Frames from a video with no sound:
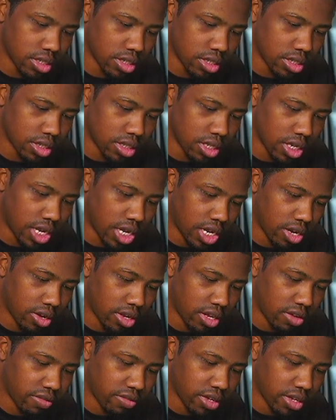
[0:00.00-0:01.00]
down
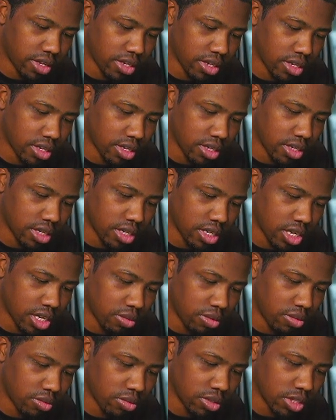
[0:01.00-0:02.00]
heavy.
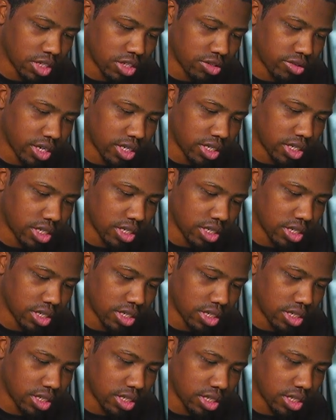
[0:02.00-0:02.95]
We will stretch this